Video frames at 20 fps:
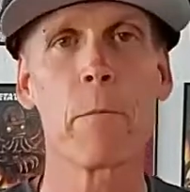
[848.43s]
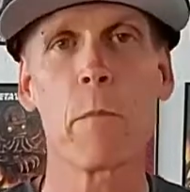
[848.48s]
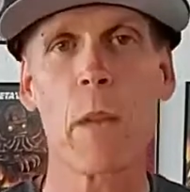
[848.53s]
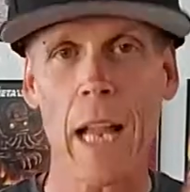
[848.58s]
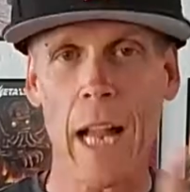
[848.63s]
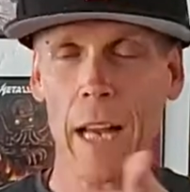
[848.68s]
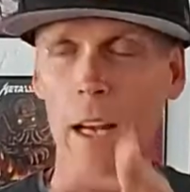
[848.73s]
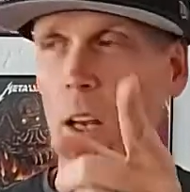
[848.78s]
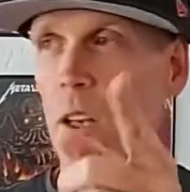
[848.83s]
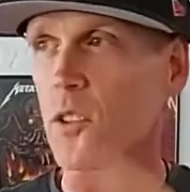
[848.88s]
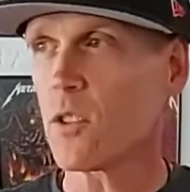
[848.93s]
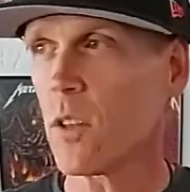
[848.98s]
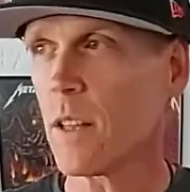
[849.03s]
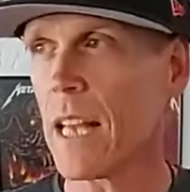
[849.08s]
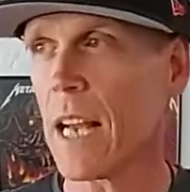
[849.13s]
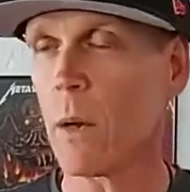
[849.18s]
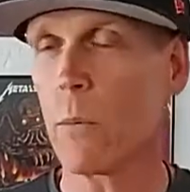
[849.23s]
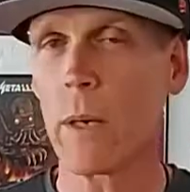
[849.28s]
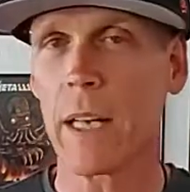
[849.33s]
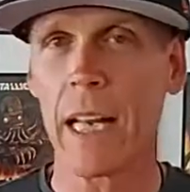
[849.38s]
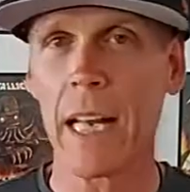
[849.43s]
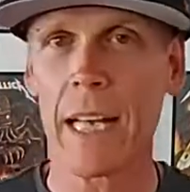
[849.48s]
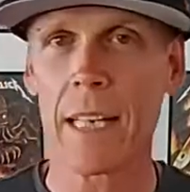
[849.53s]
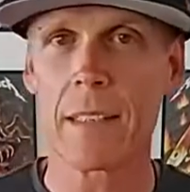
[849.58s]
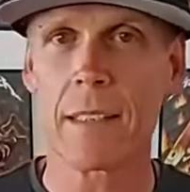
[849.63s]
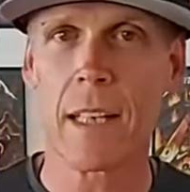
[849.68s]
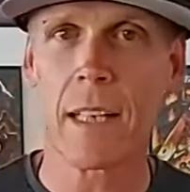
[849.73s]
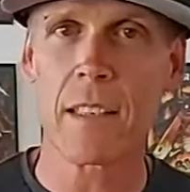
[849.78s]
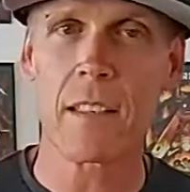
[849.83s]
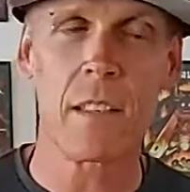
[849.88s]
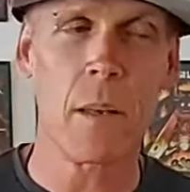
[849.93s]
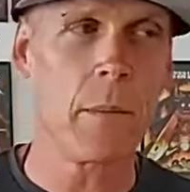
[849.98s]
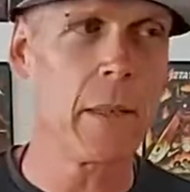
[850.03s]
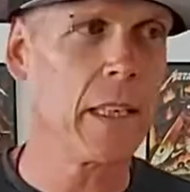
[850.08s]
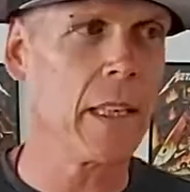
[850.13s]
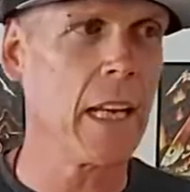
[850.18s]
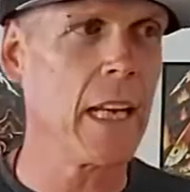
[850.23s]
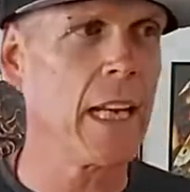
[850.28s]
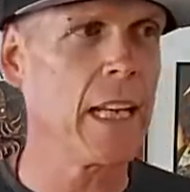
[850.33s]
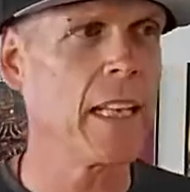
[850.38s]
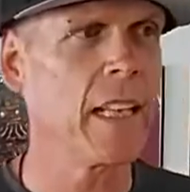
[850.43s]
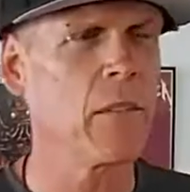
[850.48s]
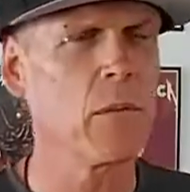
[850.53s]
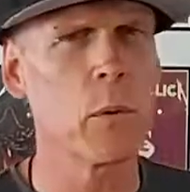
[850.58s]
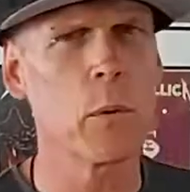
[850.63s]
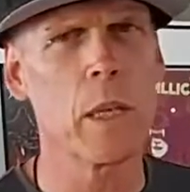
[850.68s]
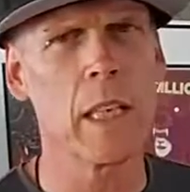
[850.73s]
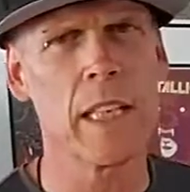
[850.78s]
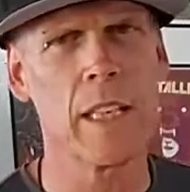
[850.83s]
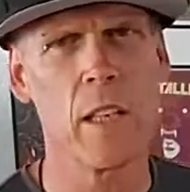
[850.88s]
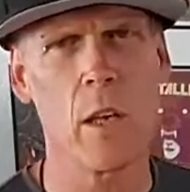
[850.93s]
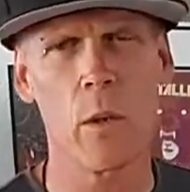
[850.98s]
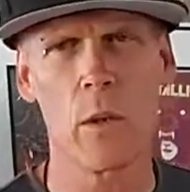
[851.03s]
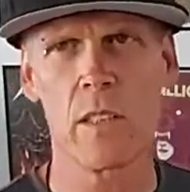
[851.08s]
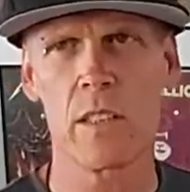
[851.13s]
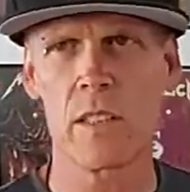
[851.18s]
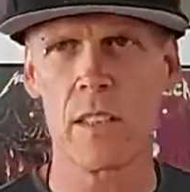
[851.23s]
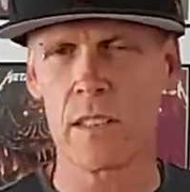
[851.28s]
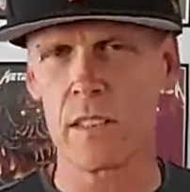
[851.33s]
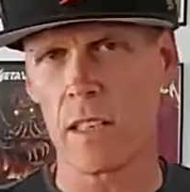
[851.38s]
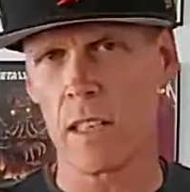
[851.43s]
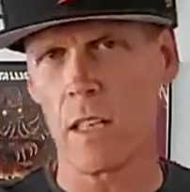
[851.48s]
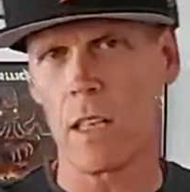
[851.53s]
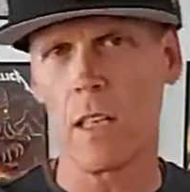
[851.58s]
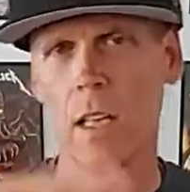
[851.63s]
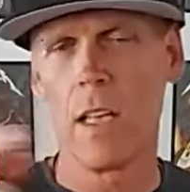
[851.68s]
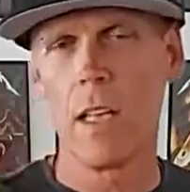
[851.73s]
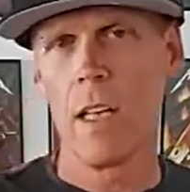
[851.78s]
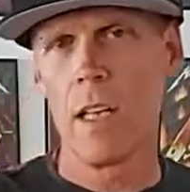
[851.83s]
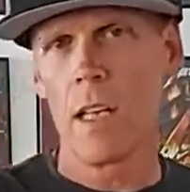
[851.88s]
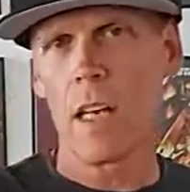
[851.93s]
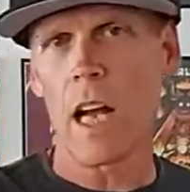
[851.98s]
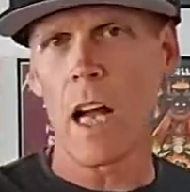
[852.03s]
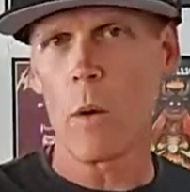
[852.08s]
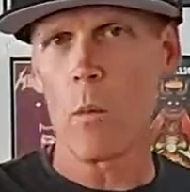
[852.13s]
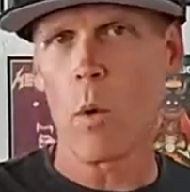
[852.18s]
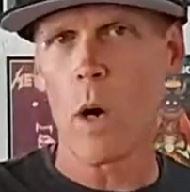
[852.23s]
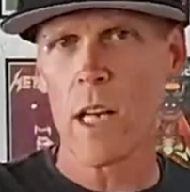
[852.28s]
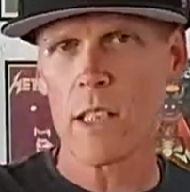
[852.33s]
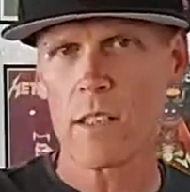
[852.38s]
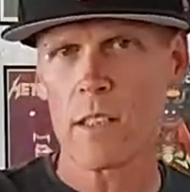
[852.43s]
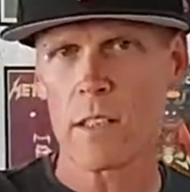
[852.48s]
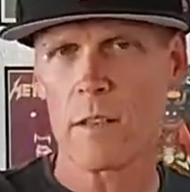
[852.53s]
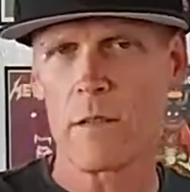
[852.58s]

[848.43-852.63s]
And also that one had something that I never really noticed until I watched the